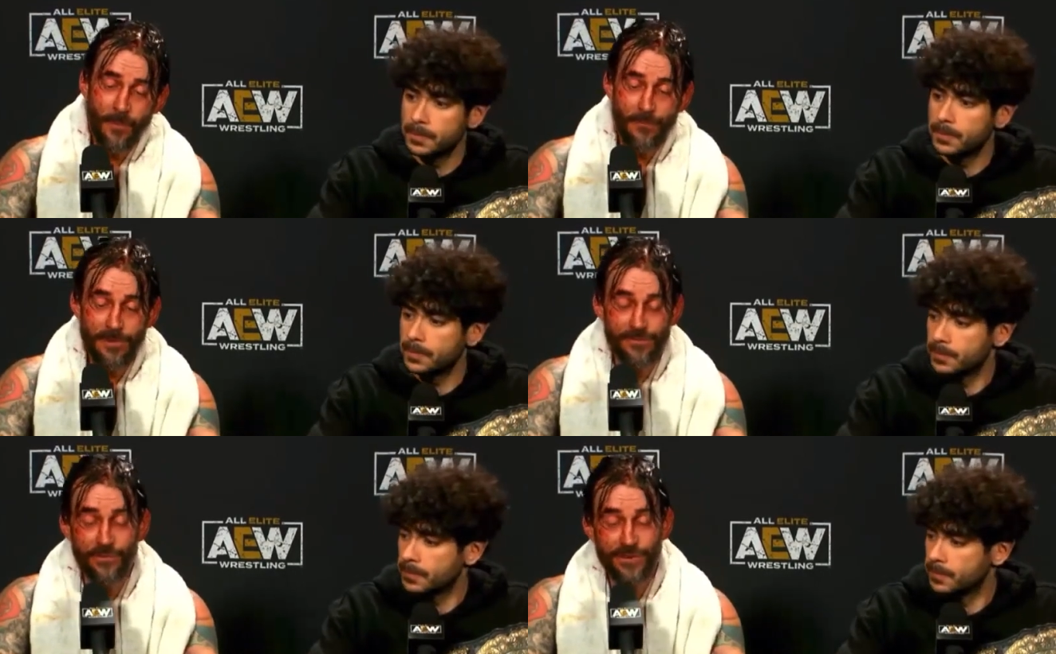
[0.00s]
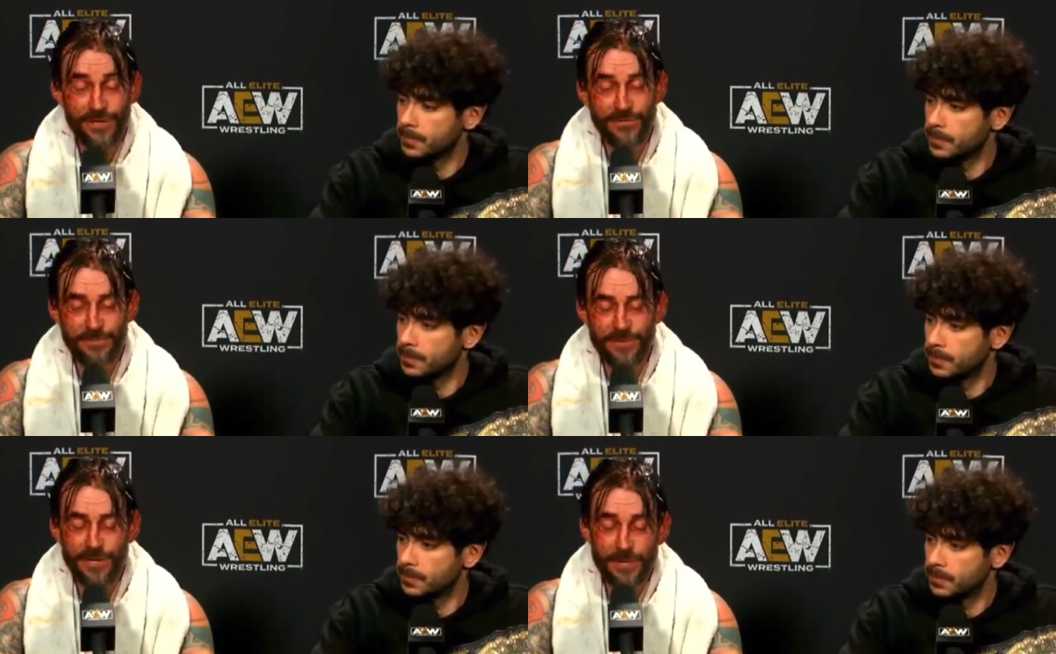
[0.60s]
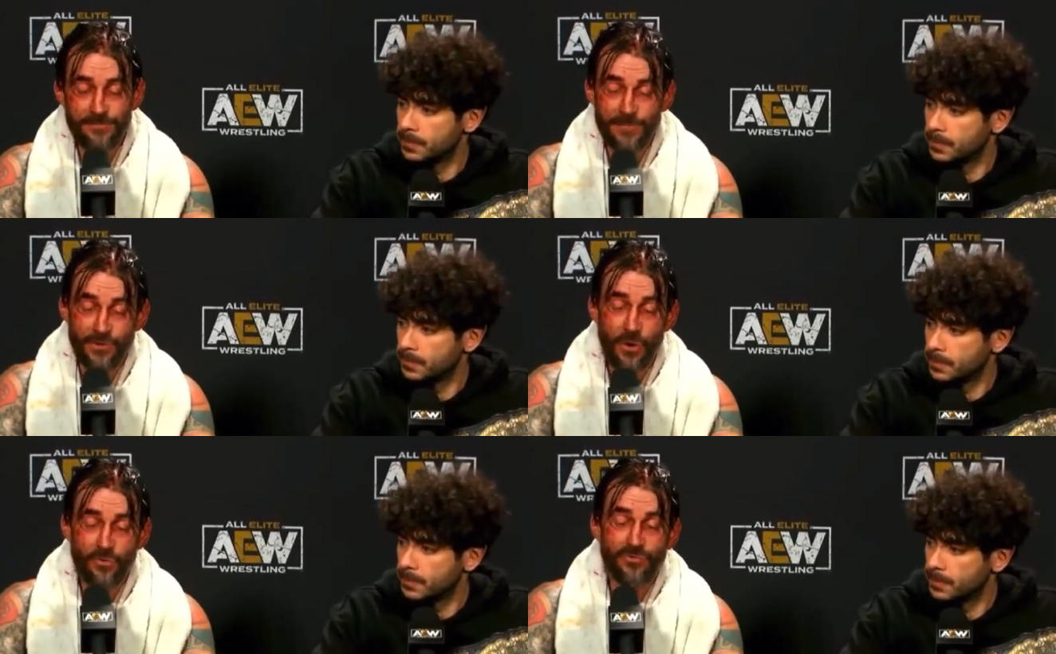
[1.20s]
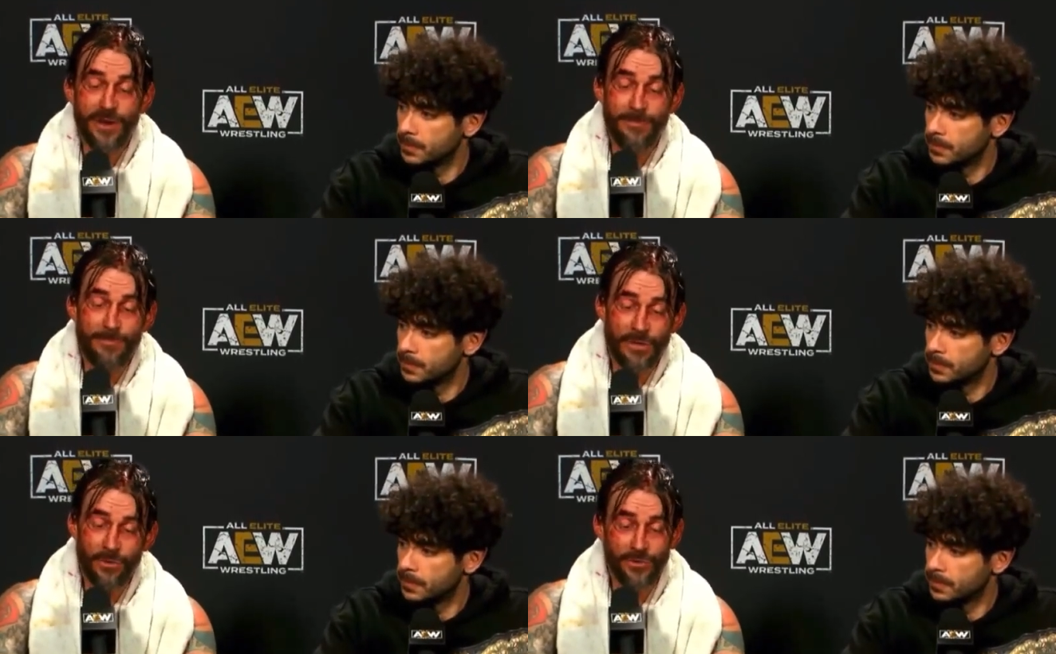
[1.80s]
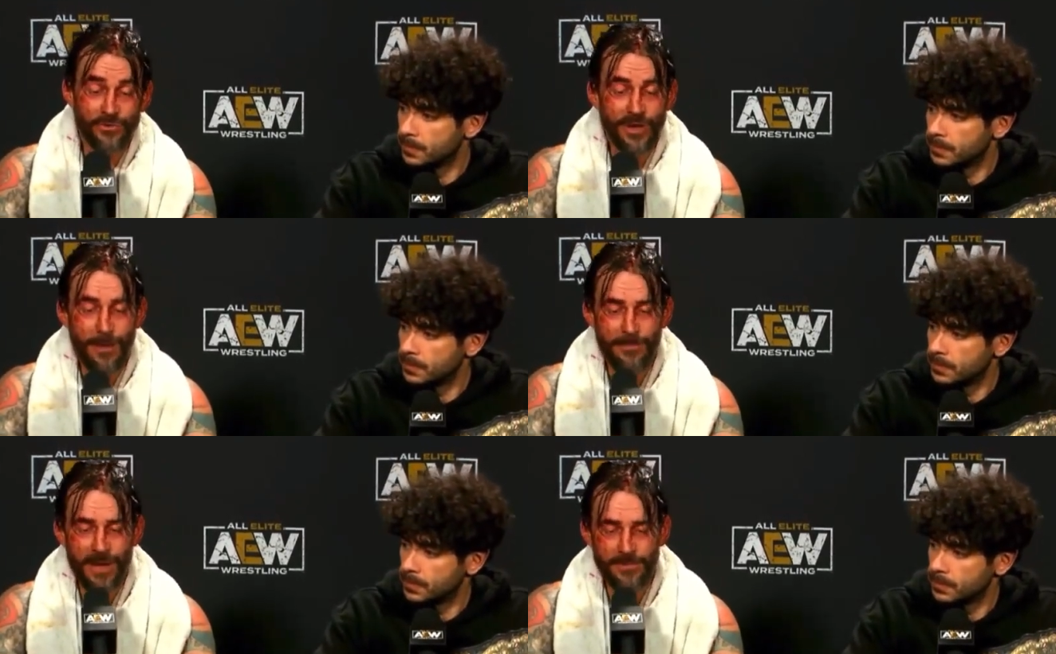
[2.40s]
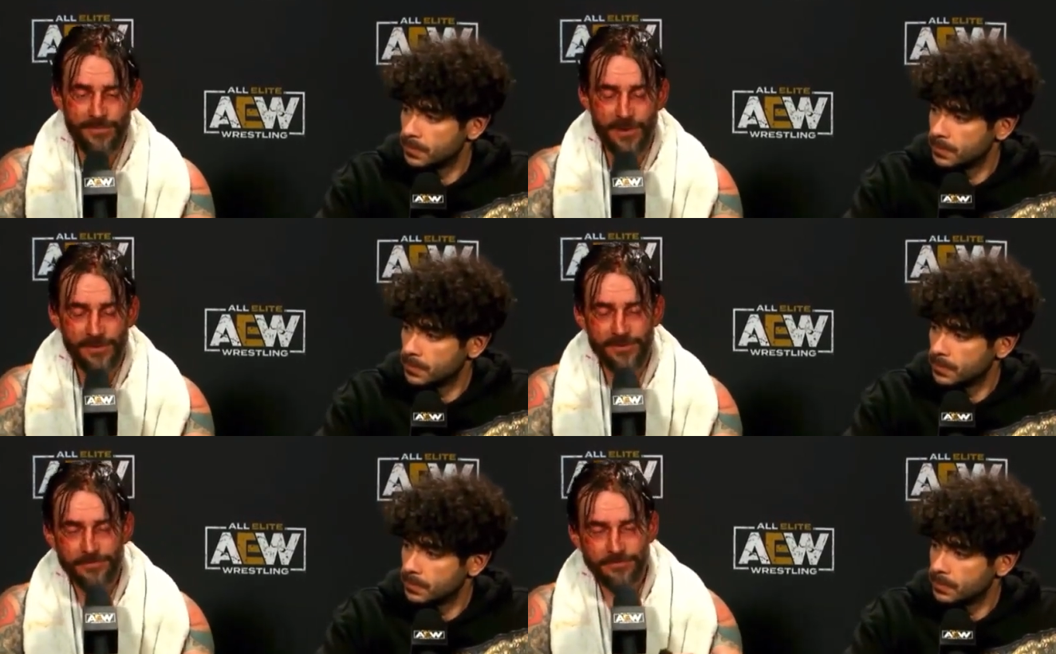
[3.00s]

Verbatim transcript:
Speaker 1: if you're an EVP, you don't try to middle your top baby face